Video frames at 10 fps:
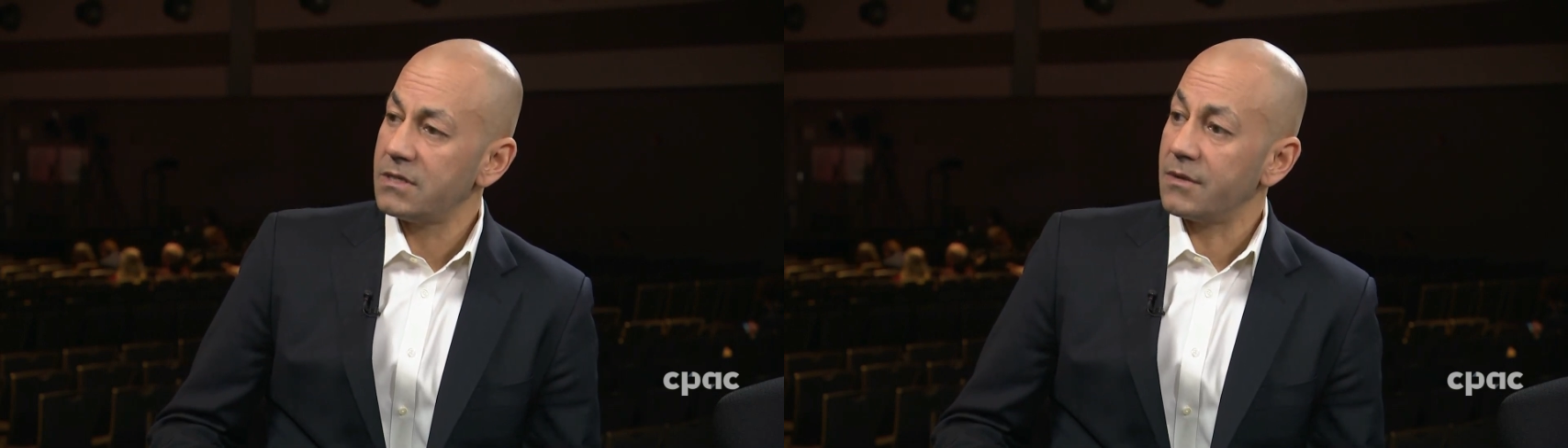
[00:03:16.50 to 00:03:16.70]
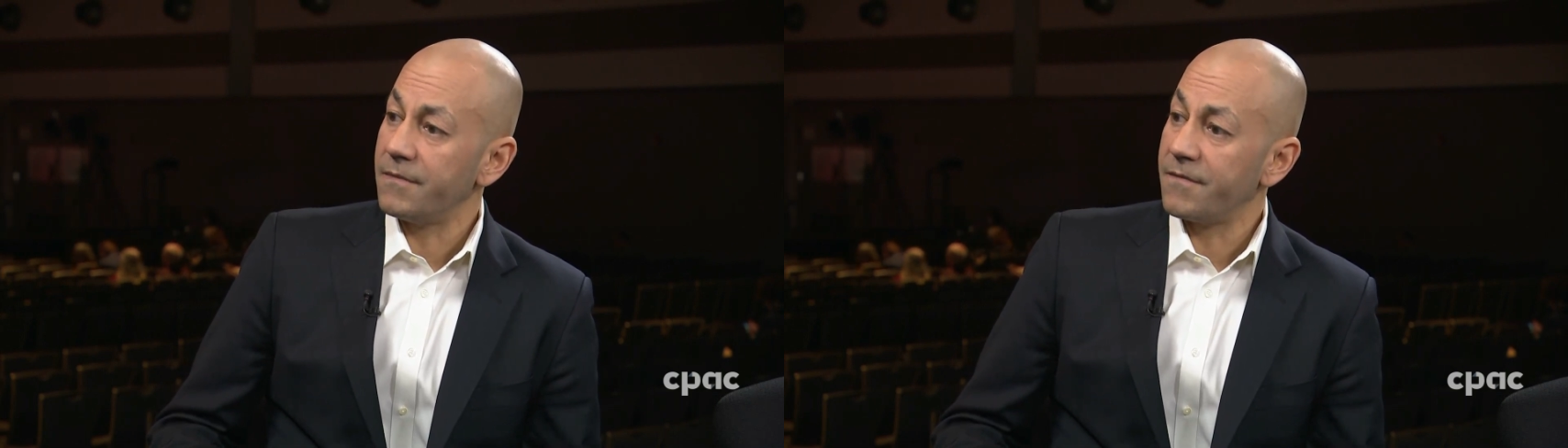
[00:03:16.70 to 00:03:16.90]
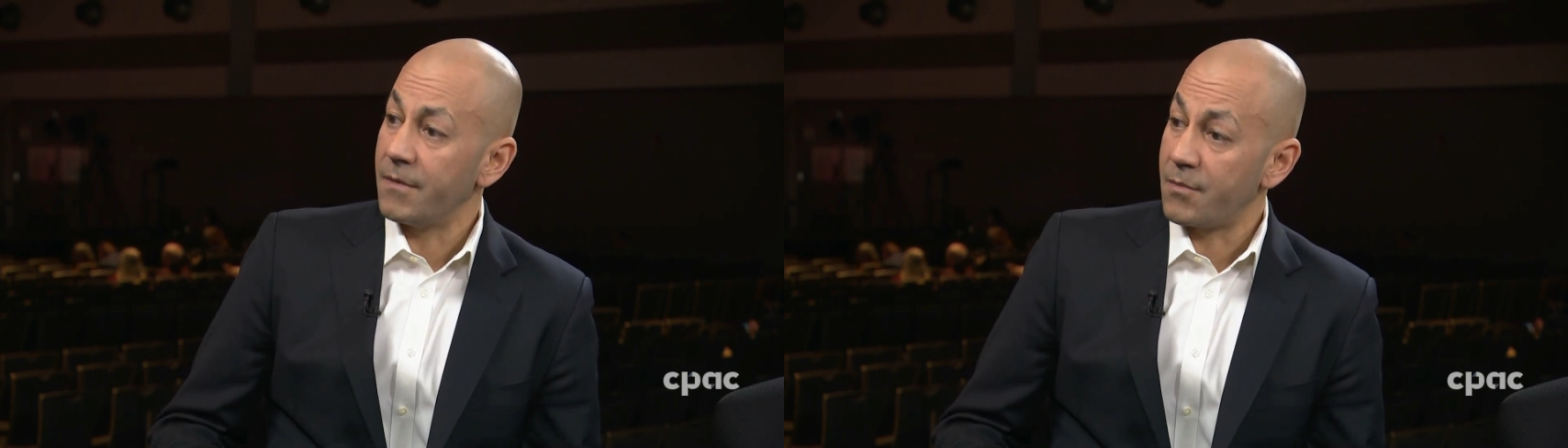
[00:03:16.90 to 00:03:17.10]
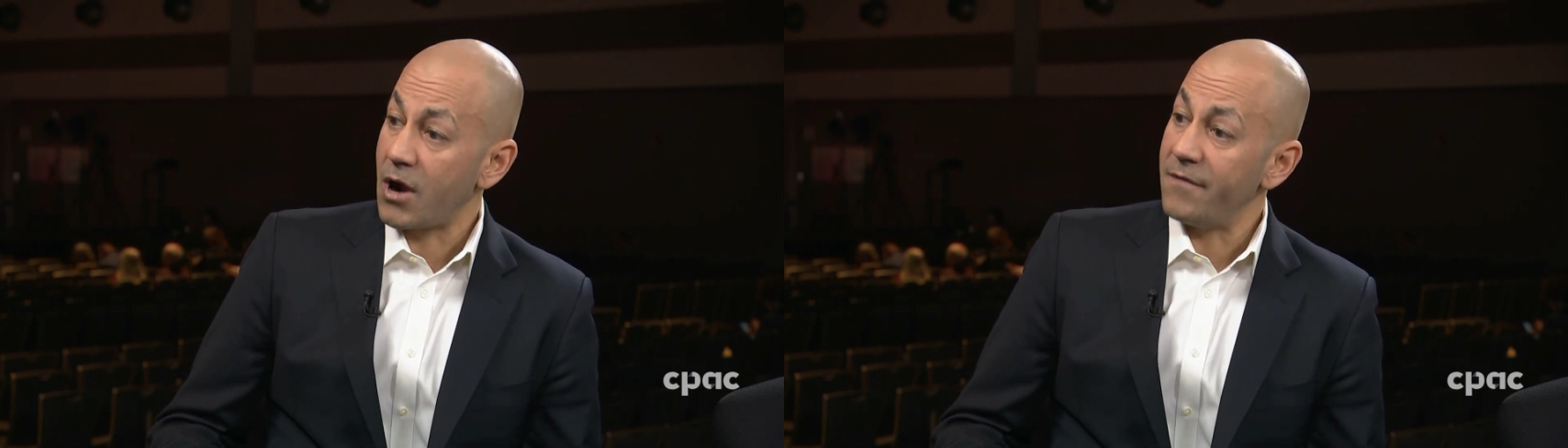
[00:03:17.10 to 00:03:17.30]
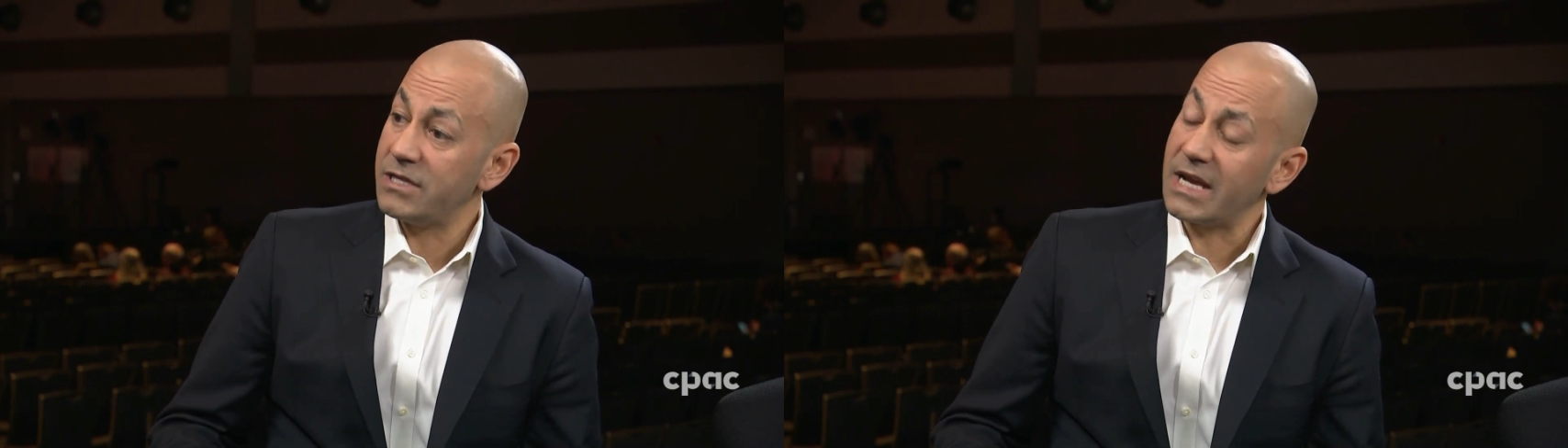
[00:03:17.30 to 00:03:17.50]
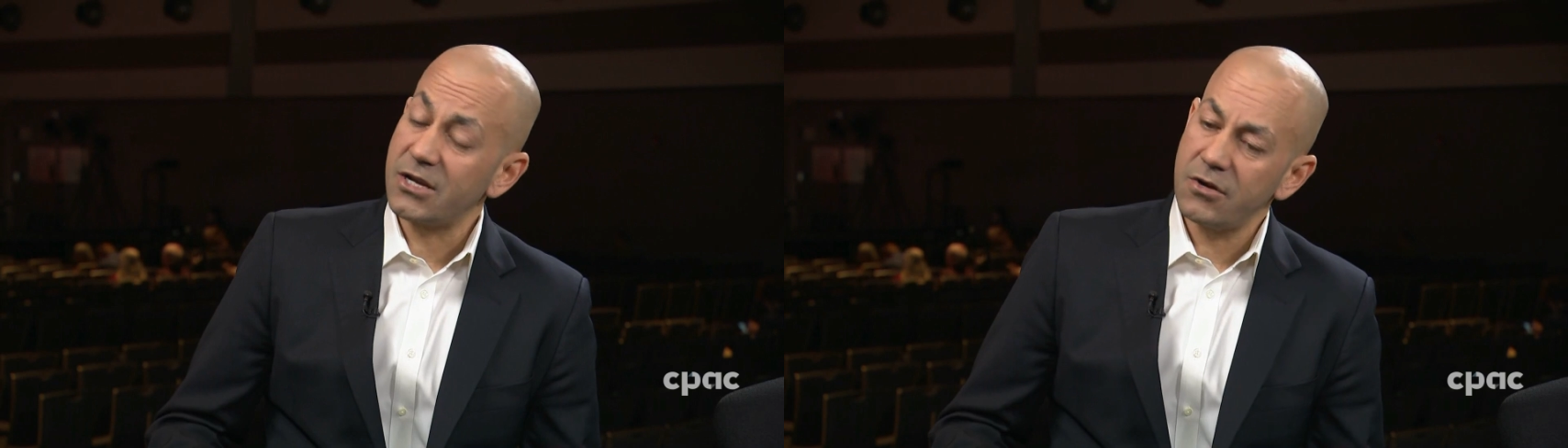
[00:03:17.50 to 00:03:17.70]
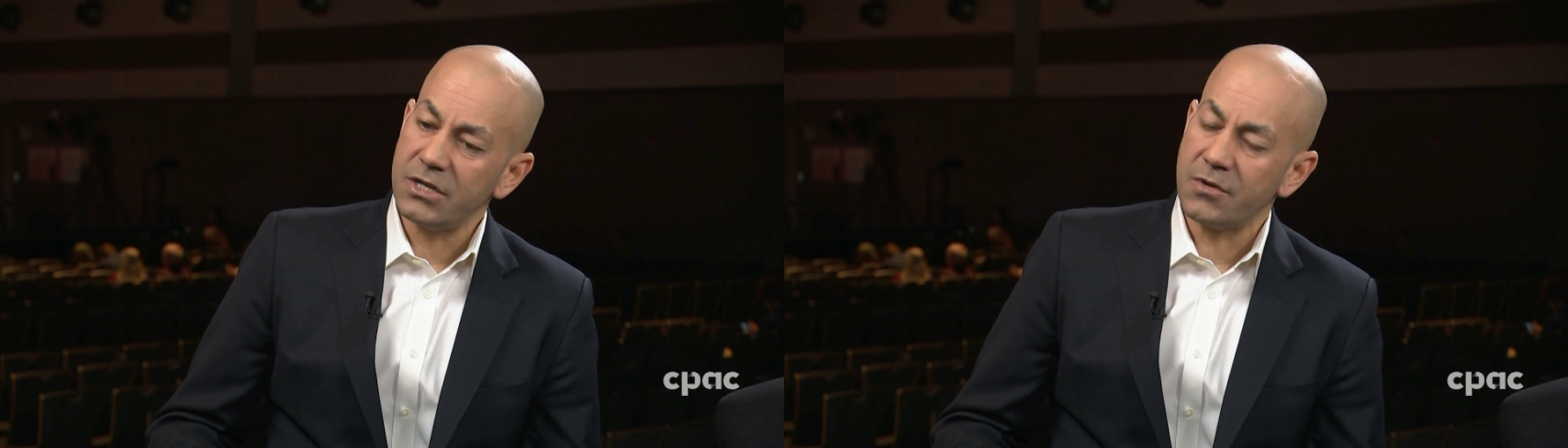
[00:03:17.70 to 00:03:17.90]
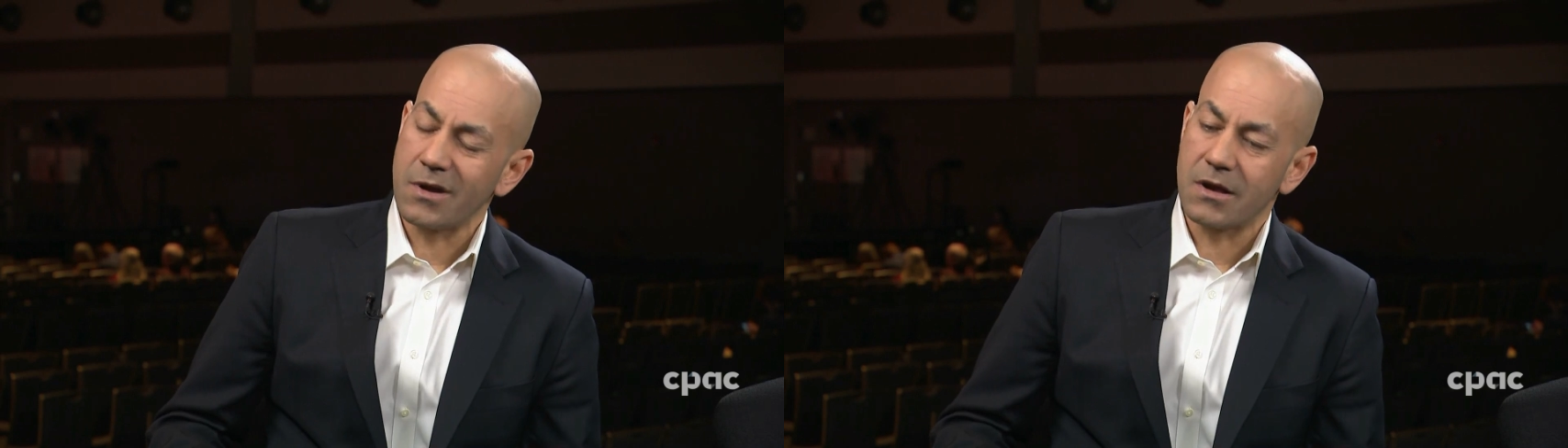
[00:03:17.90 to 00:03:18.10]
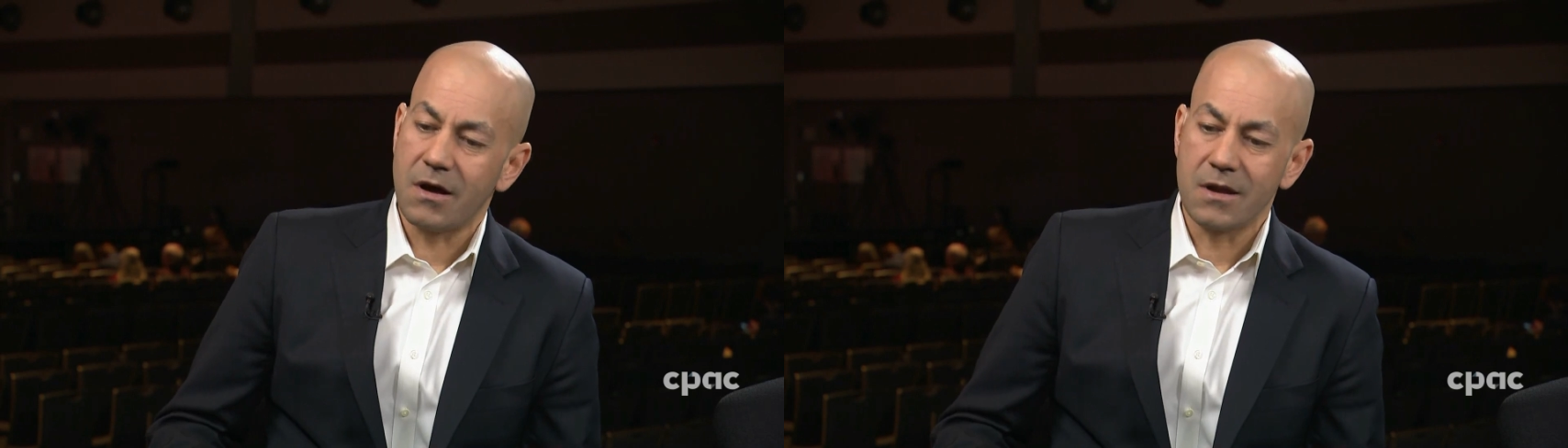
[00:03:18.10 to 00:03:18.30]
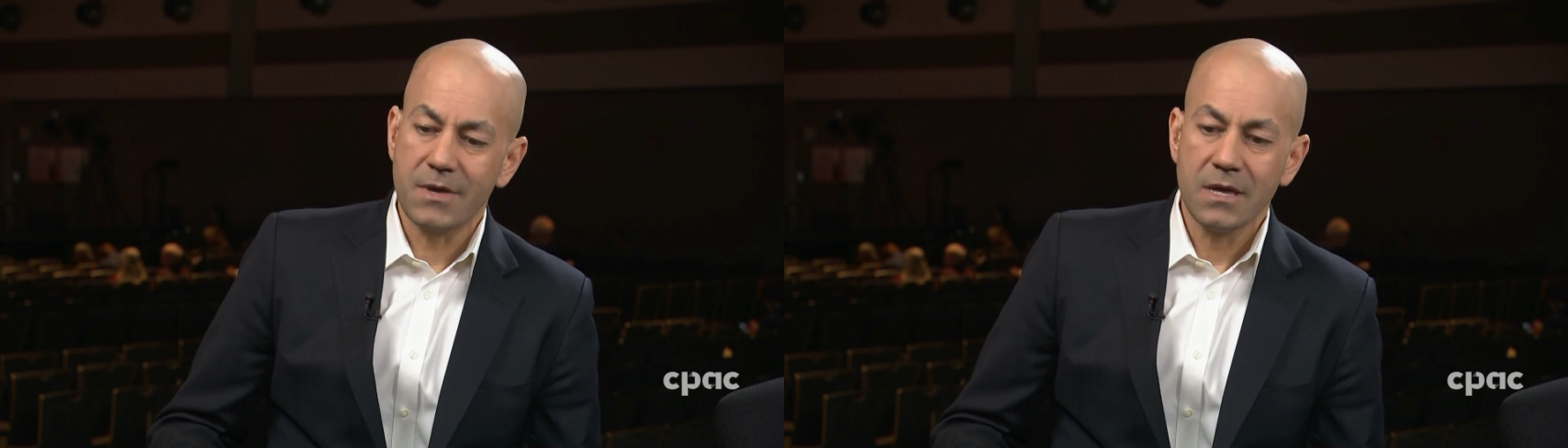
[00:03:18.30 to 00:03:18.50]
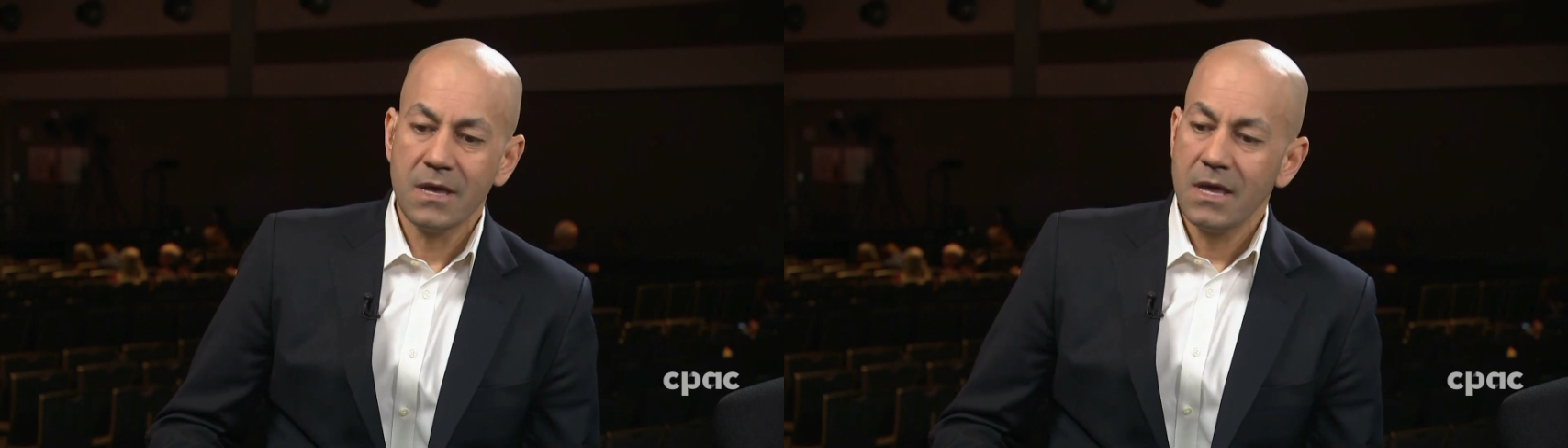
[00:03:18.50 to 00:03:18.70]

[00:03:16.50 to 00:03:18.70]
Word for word: the, from the private sector into our economy,